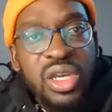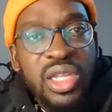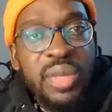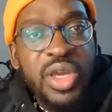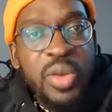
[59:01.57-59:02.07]

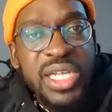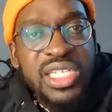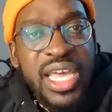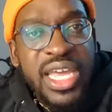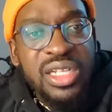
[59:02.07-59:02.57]
Let me go back to
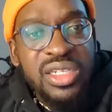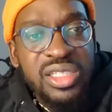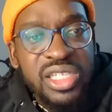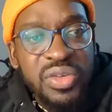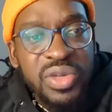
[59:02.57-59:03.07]
that England
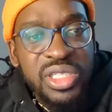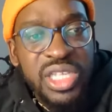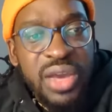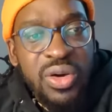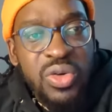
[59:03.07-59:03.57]
series,
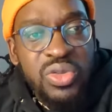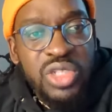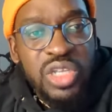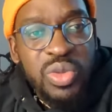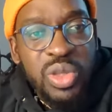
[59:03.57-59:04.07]
see how Holder
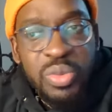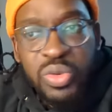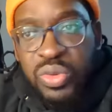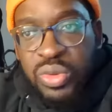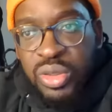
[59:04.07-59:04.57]
did with the
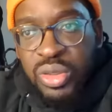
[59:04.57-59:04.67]
ball.